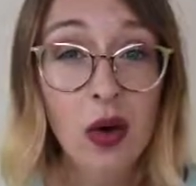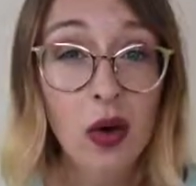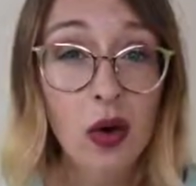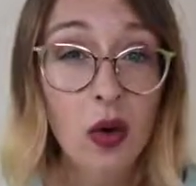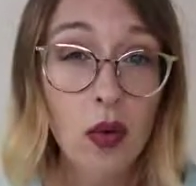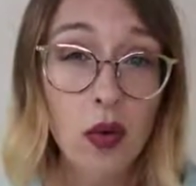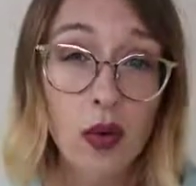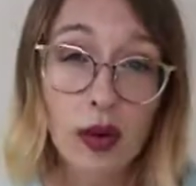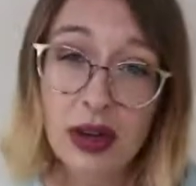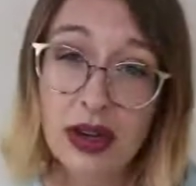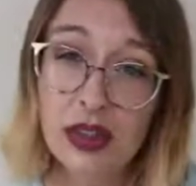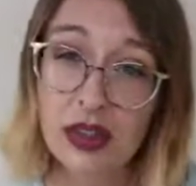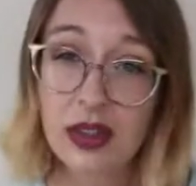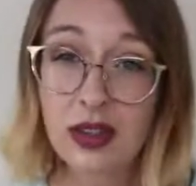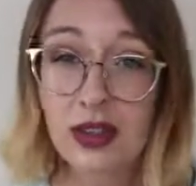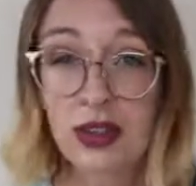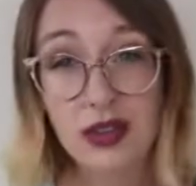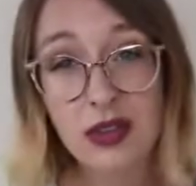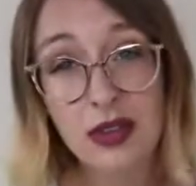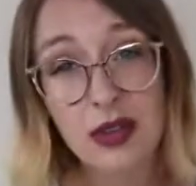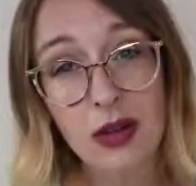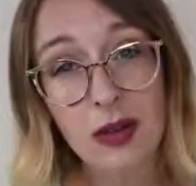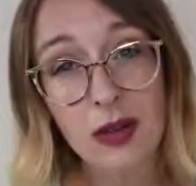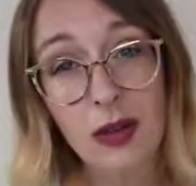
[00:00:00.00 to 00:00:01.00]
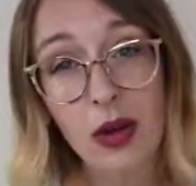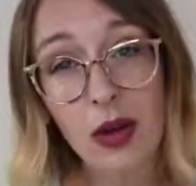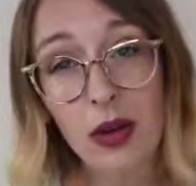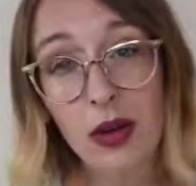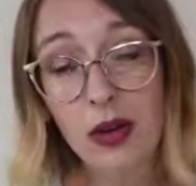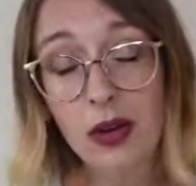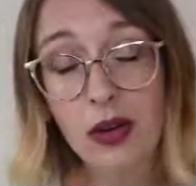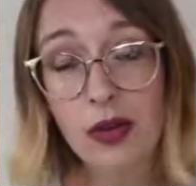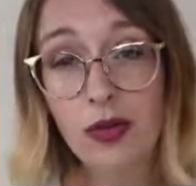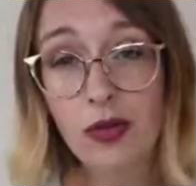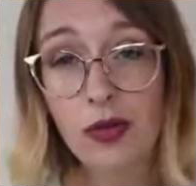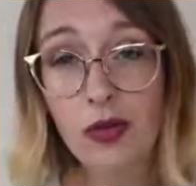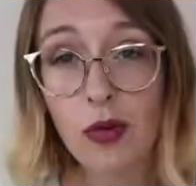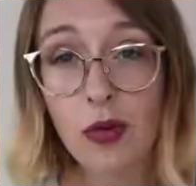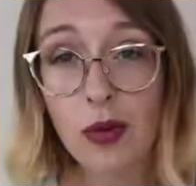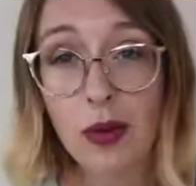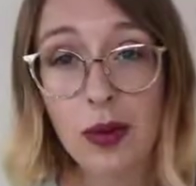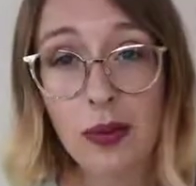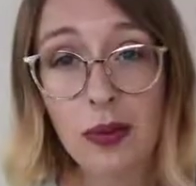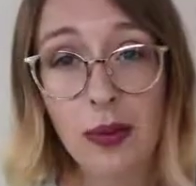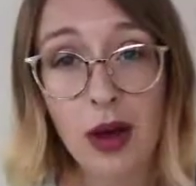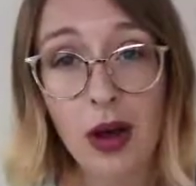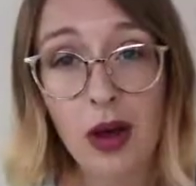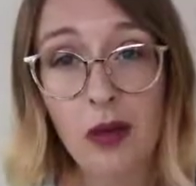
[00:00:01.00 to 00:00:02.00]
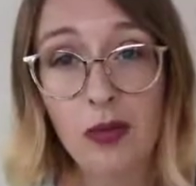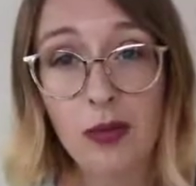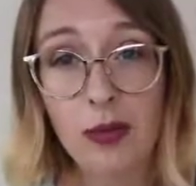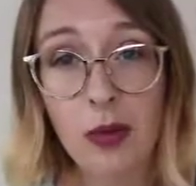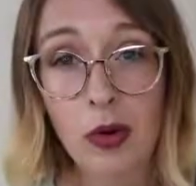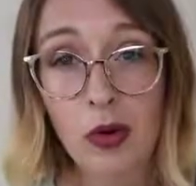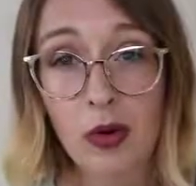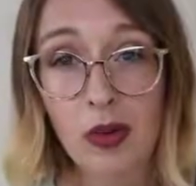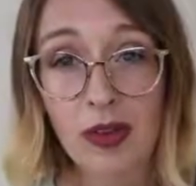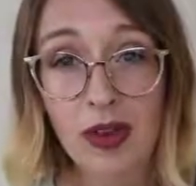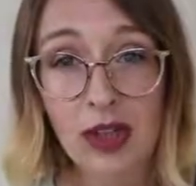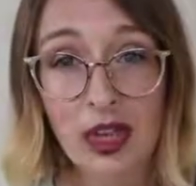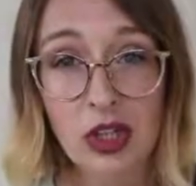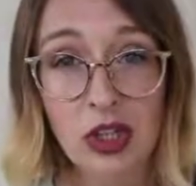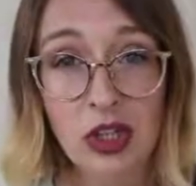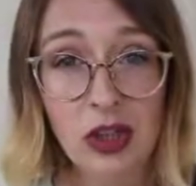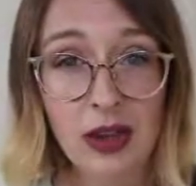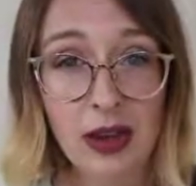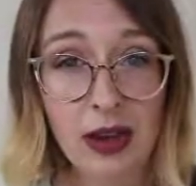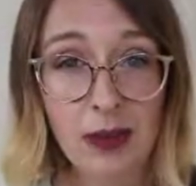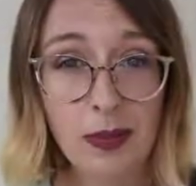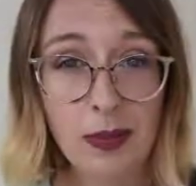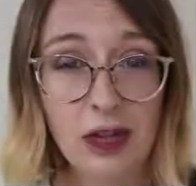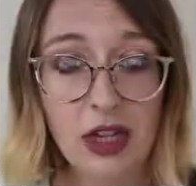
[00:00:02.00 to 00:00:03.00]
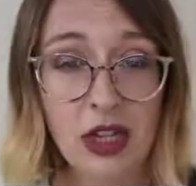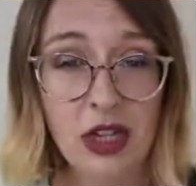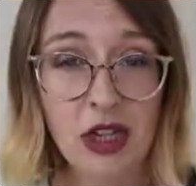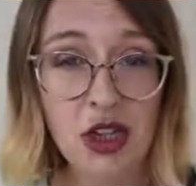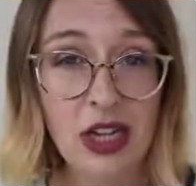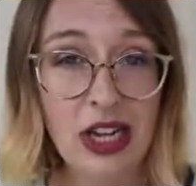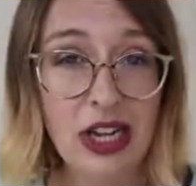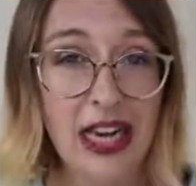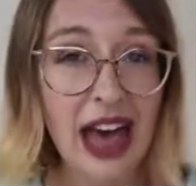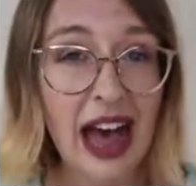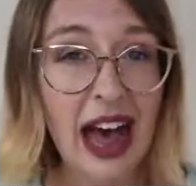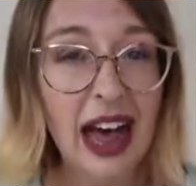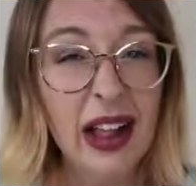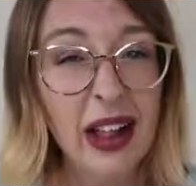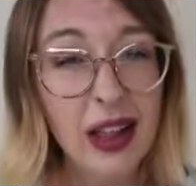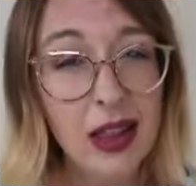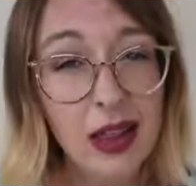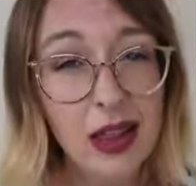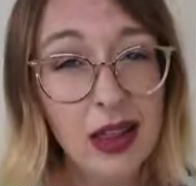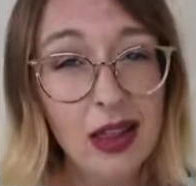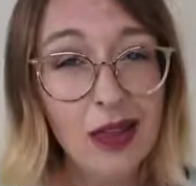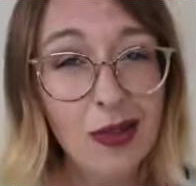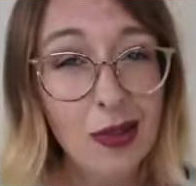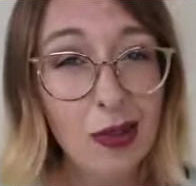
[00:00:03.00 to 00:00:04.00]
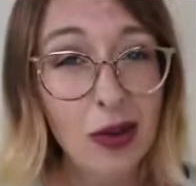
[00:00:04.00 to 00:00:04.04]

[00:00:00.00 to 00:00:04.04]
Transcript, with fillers: Or is there some other form of motivation there, potentially health,